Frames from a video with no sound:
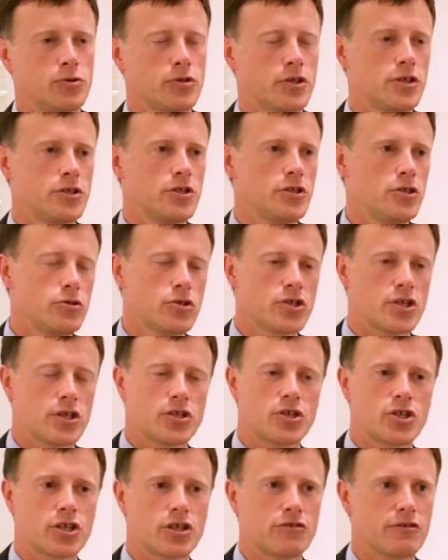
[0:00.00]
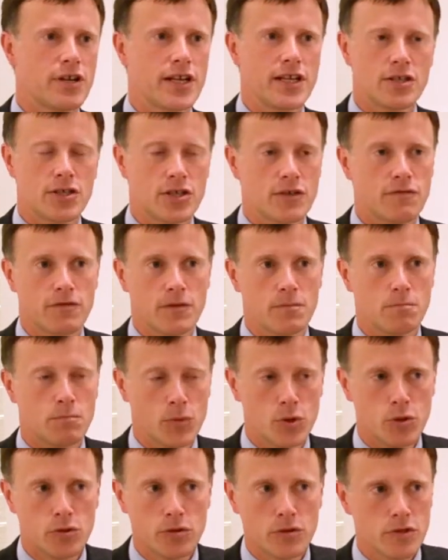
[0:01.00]
You can use it to create different
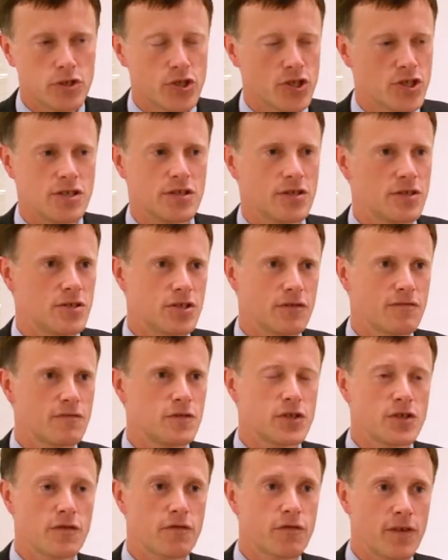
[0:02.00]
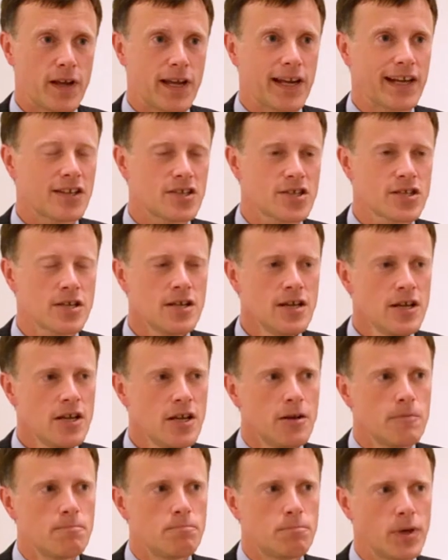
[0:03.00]
moods and different effects,
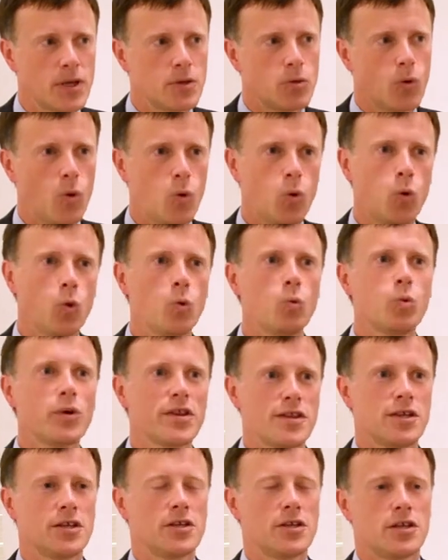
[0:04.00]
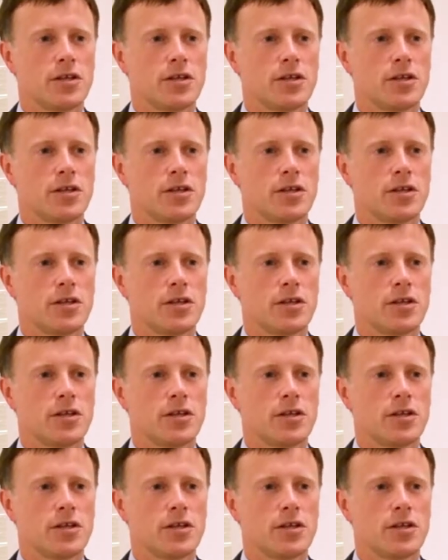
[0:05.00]
but all within